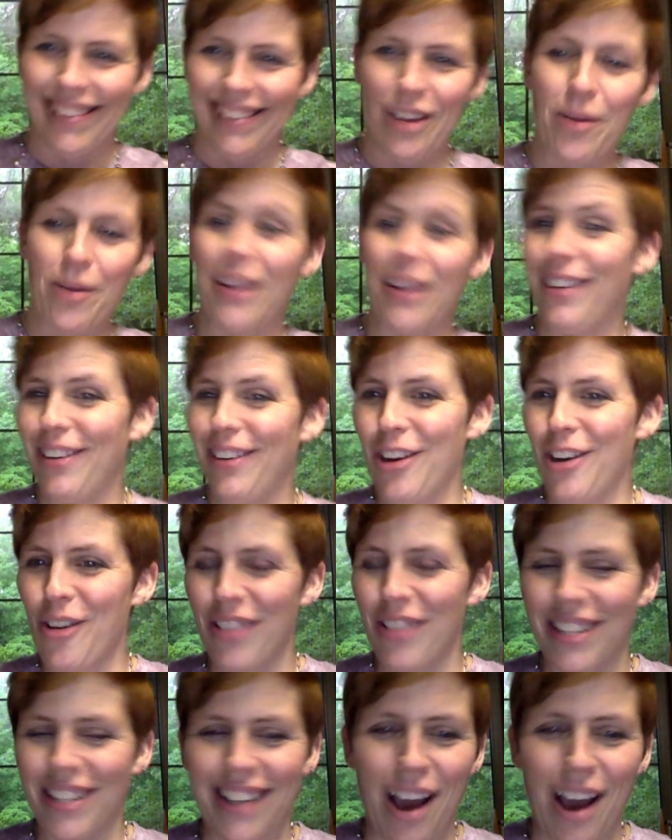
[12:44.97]
who I didn't know
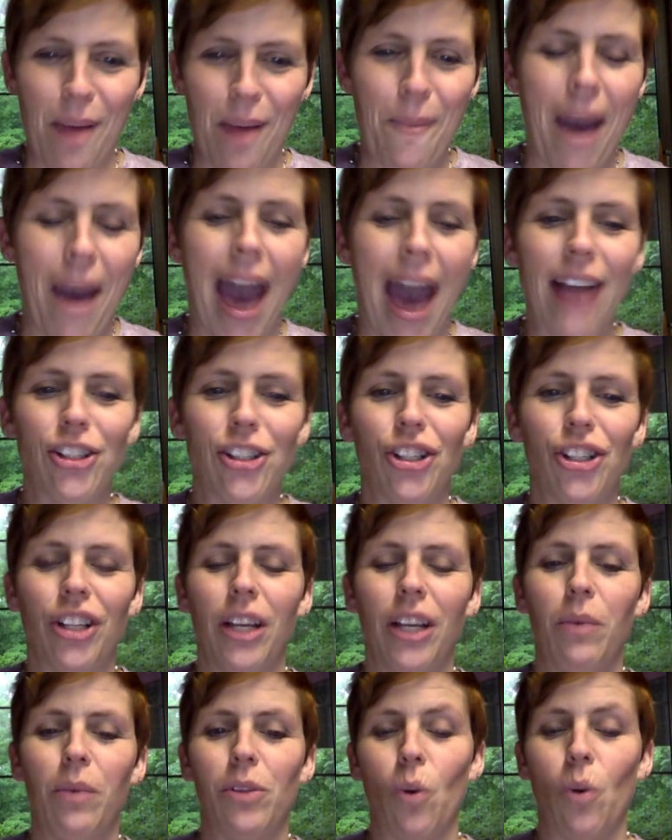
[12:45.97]
at the time,
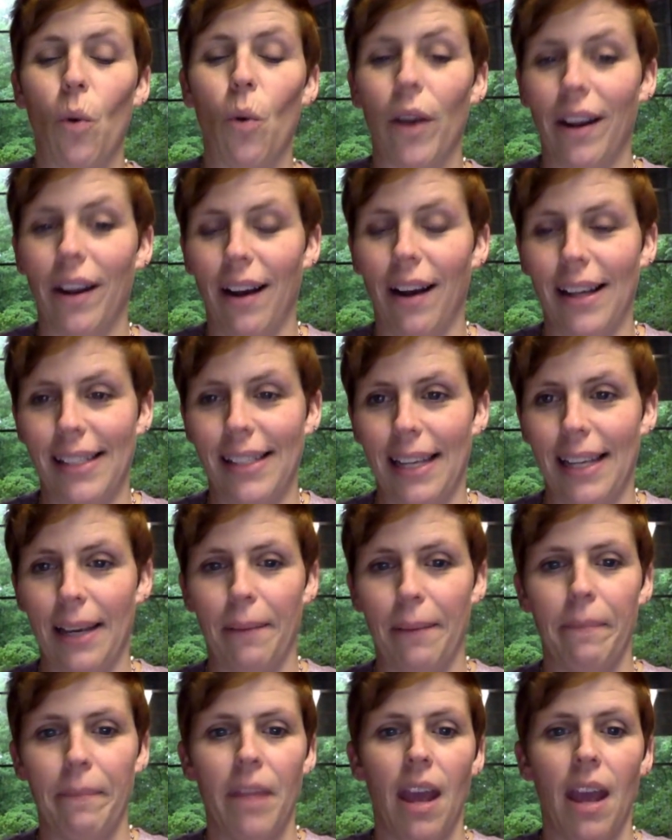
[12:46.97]
actually was
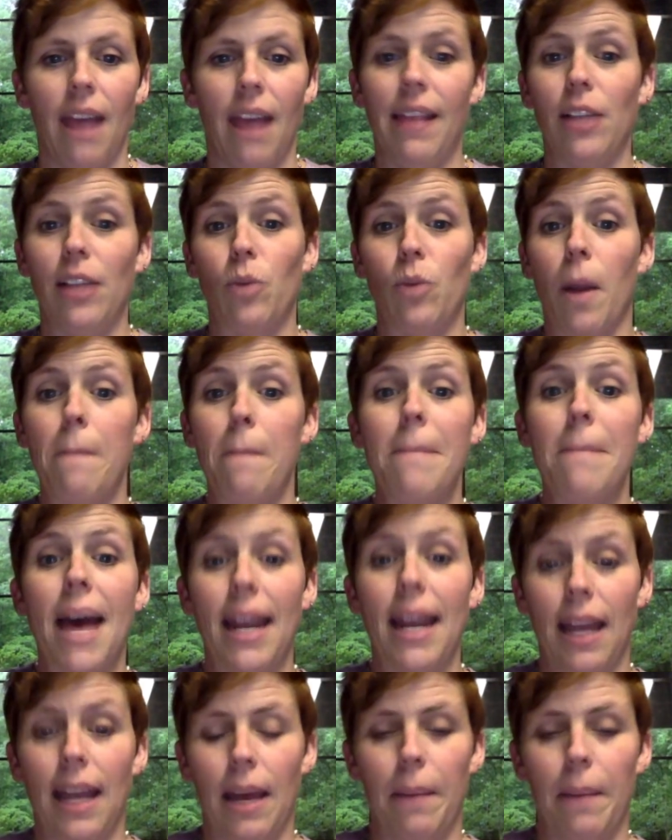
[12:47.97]
organizing, and that's where I
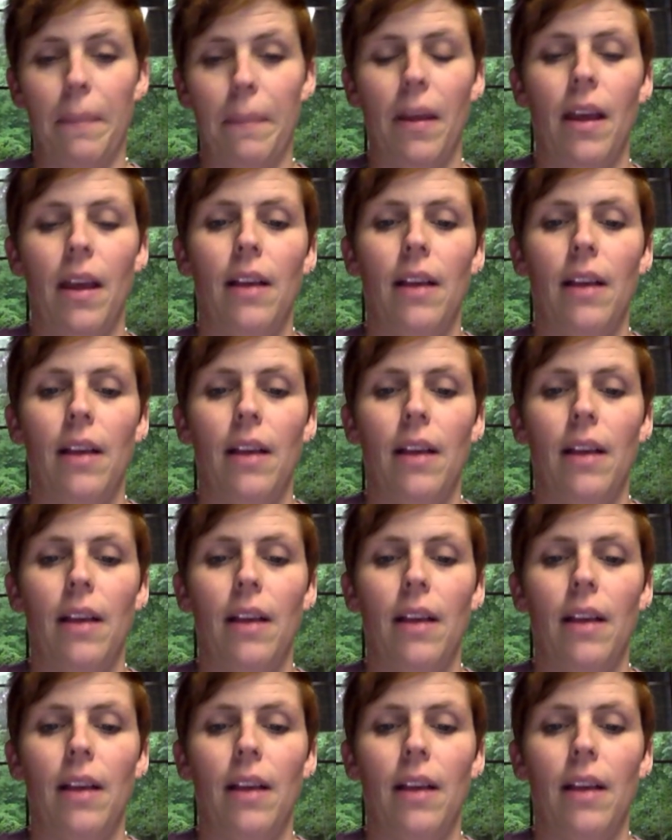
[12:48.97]
met him.